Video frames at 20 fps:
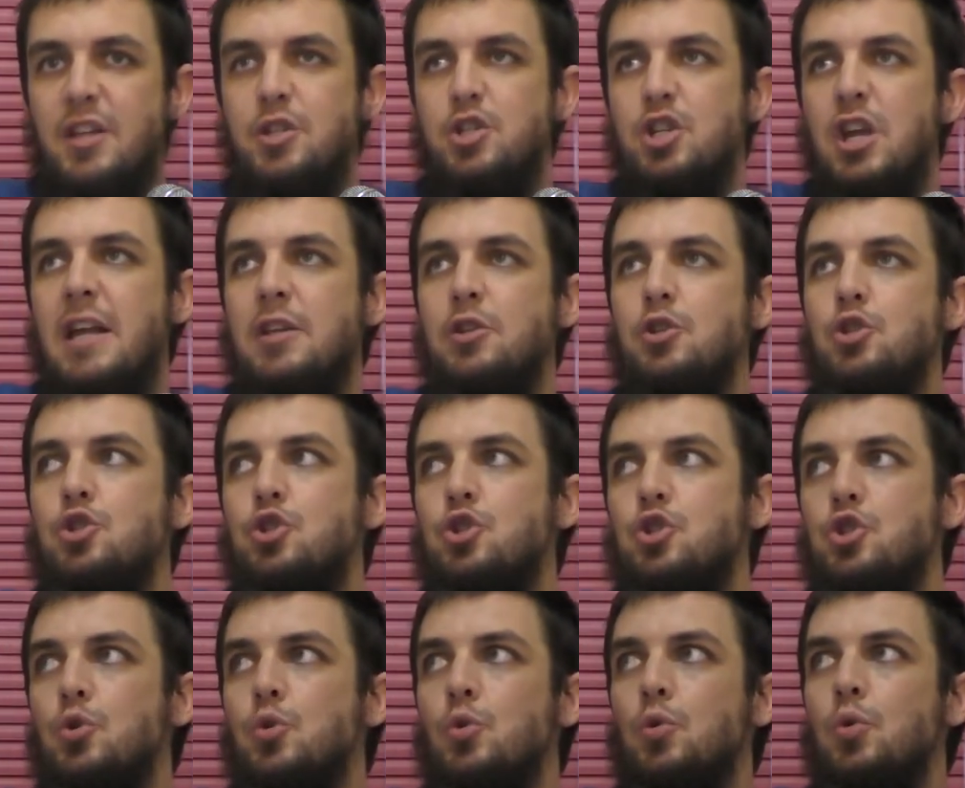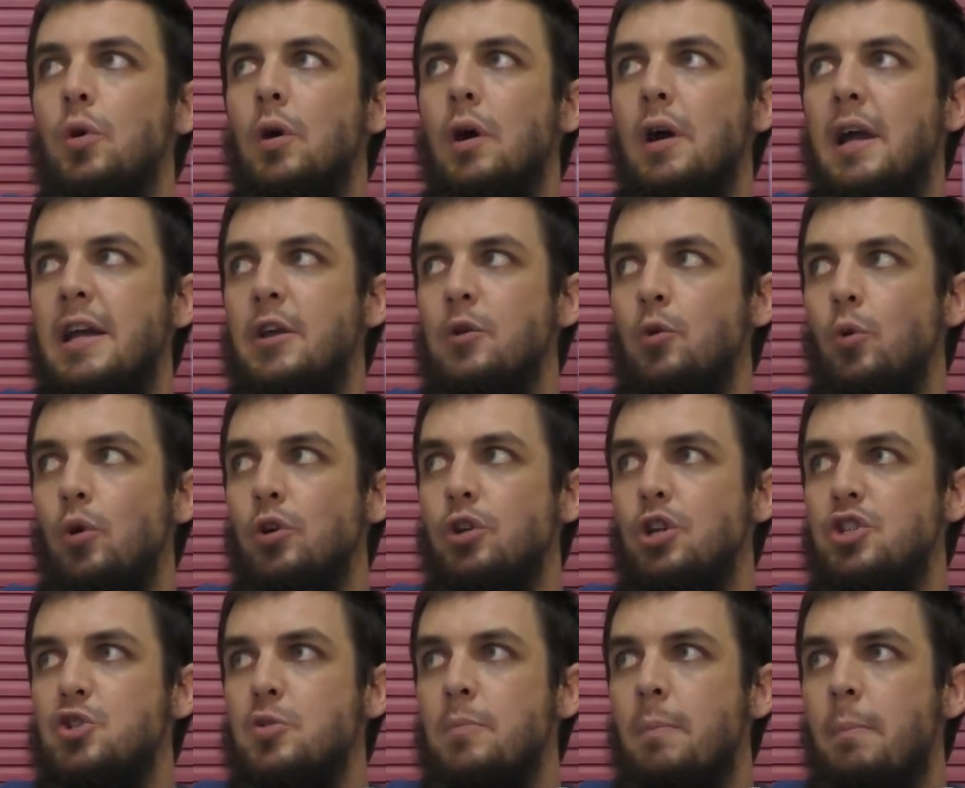They changed in
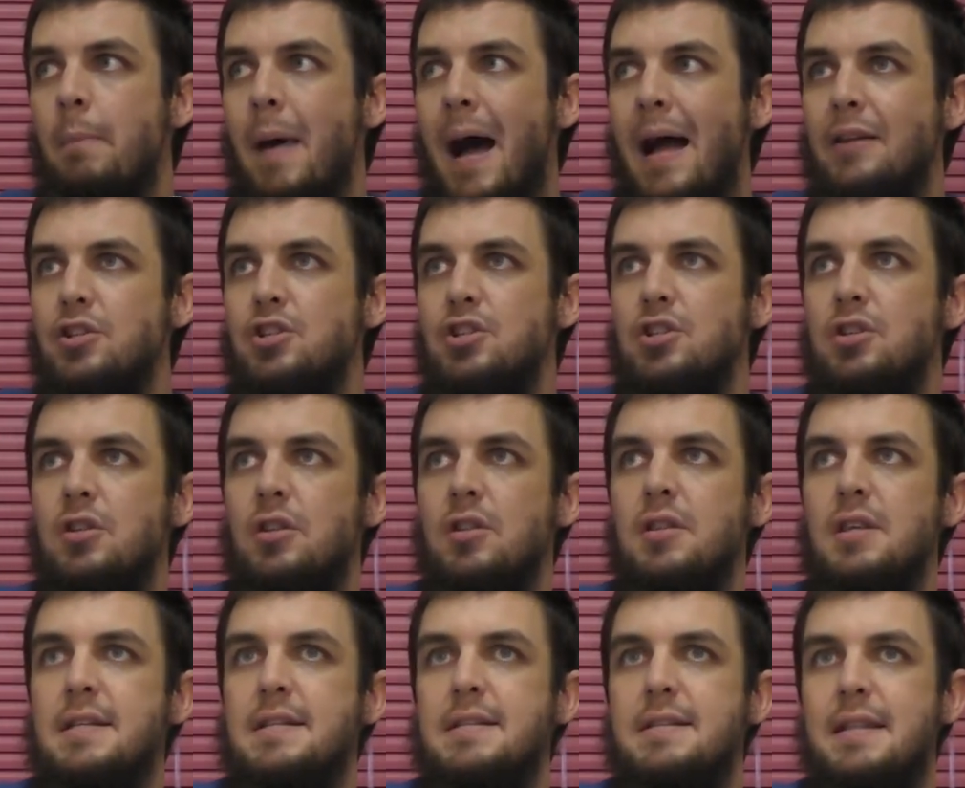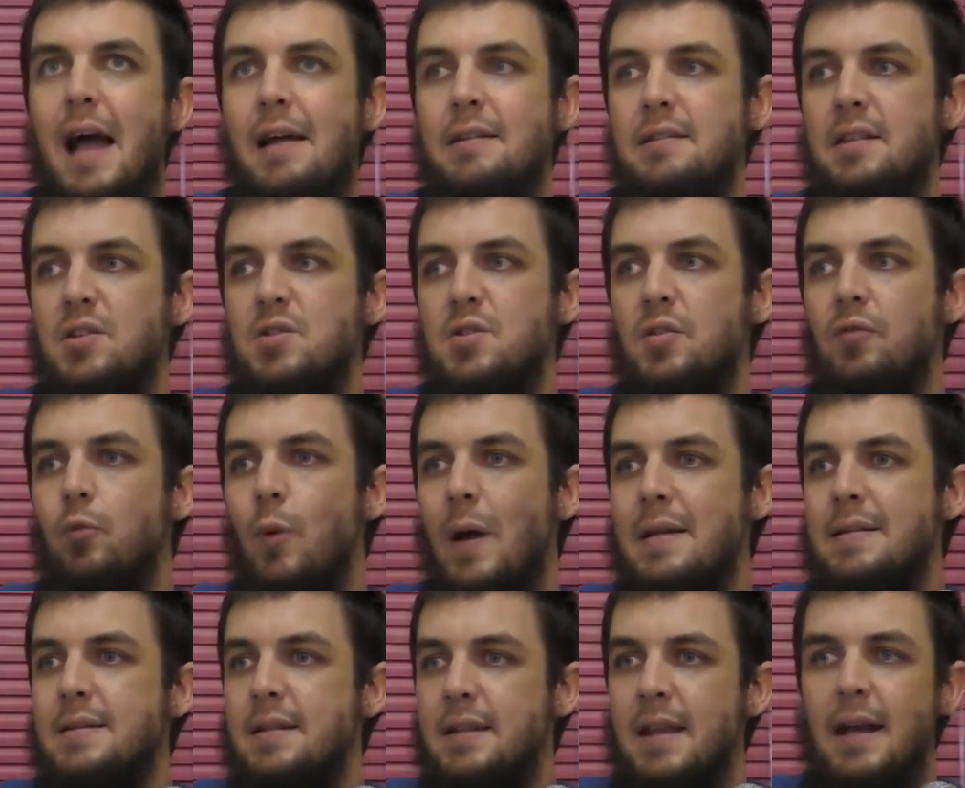order to match the standards of
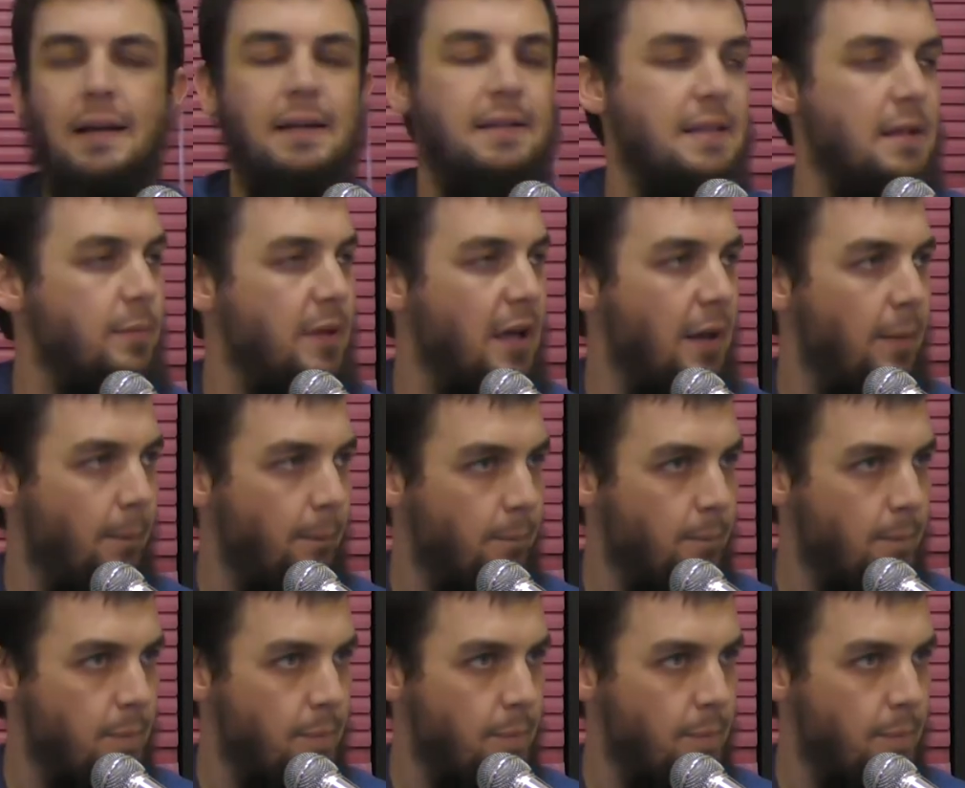Western academia.